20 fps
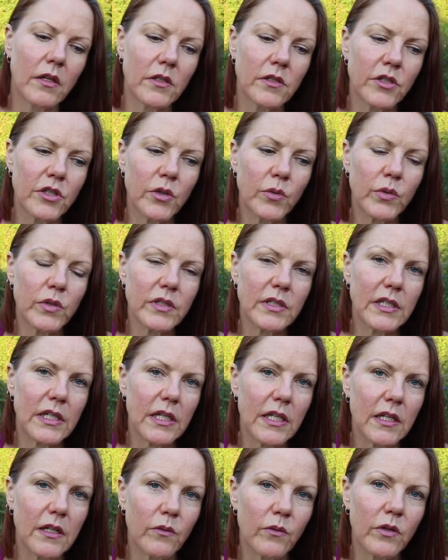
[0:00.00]
So we'll
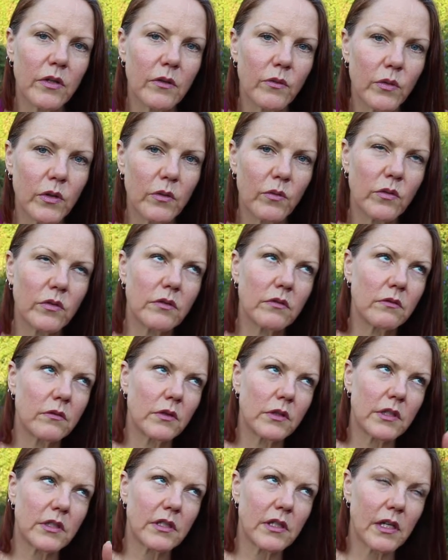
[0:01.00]
see. We'll
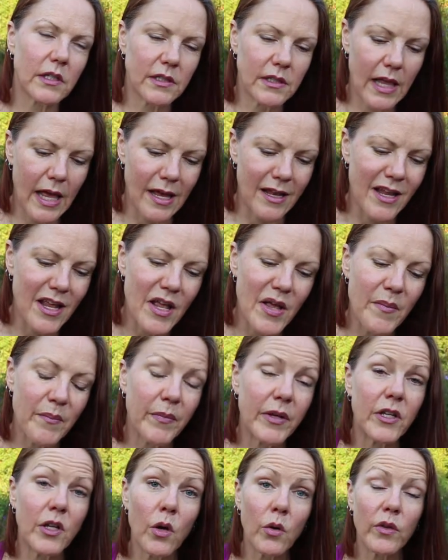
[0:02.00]
discuss that.
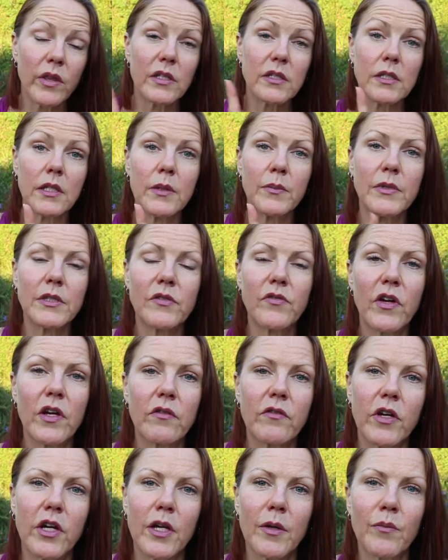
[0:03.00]
But know that sleep is very,
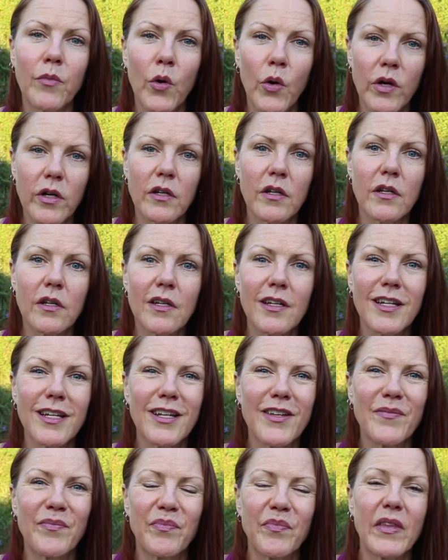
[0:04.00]
very important.
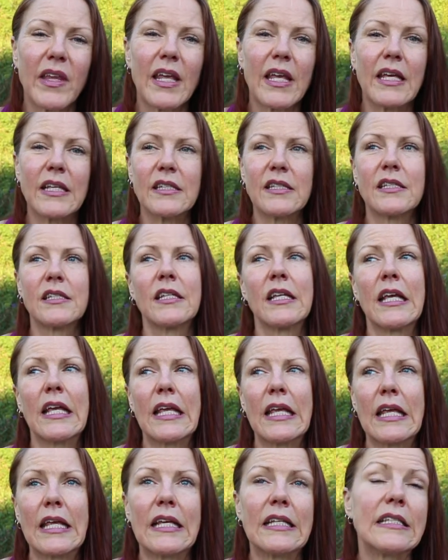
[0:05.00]
It's
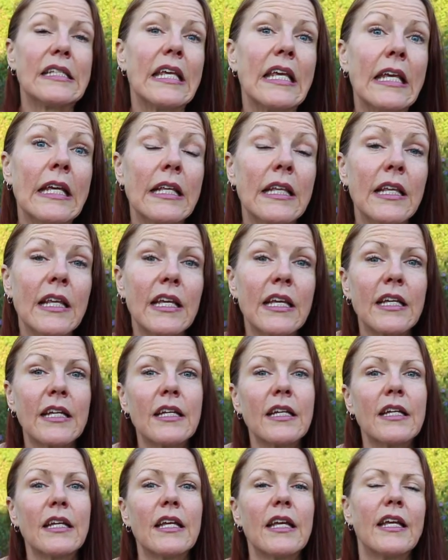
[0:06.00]
healing,
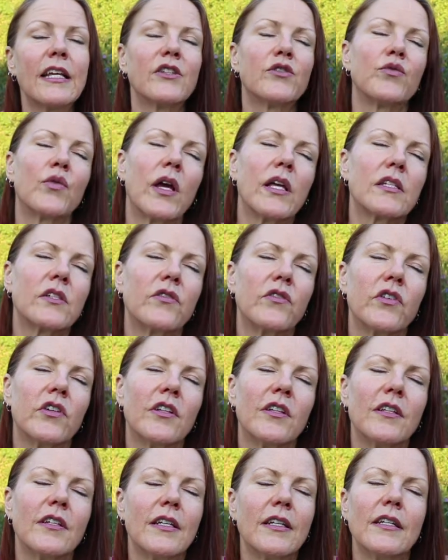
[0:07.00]
it's restful,
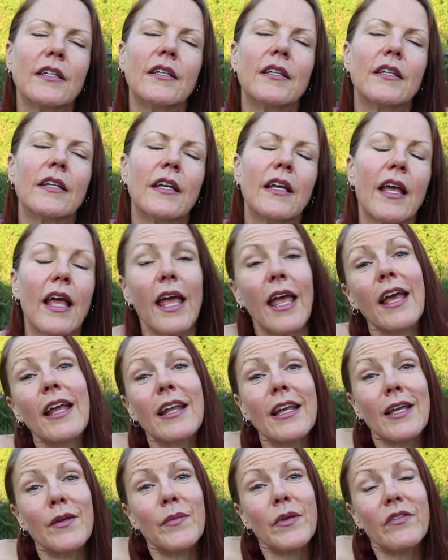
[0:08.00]
and
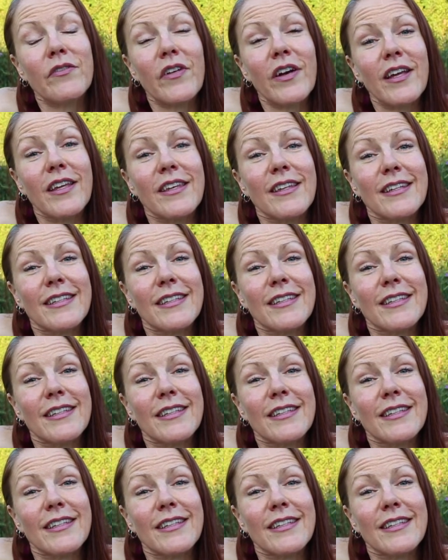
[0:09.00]
it can be fun.